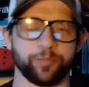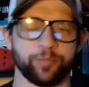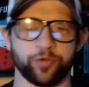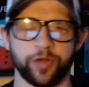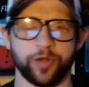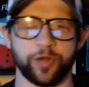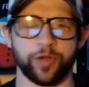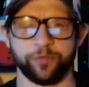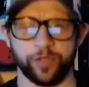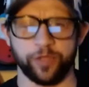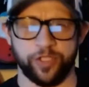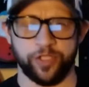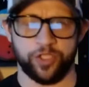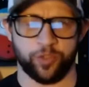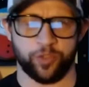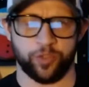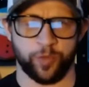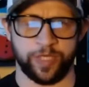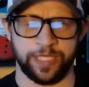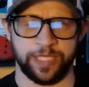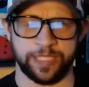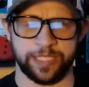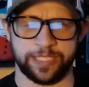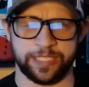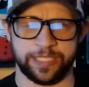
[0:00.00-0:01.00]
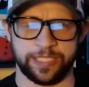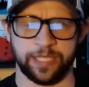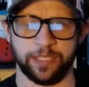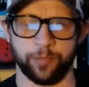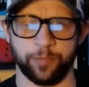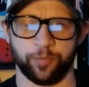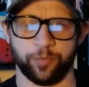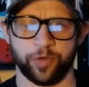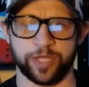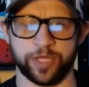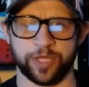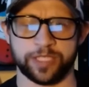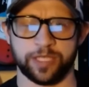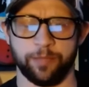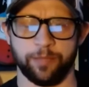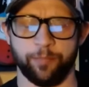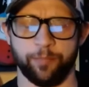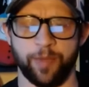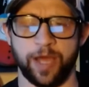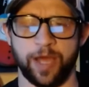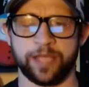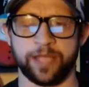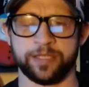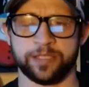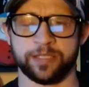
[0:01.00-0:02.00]
privilege when he attended President
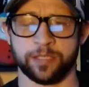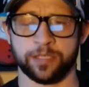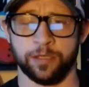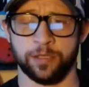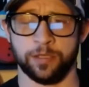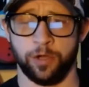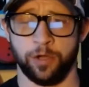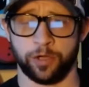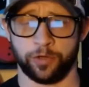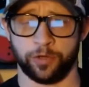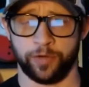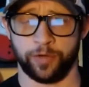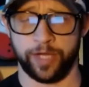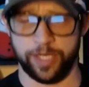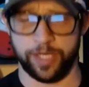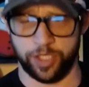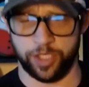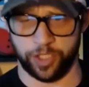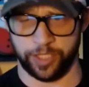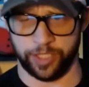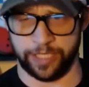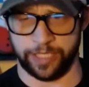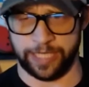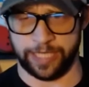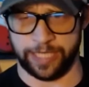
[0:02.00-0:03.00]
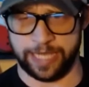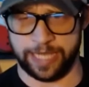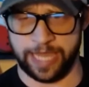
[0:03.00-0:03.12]
Biden's inauguration in a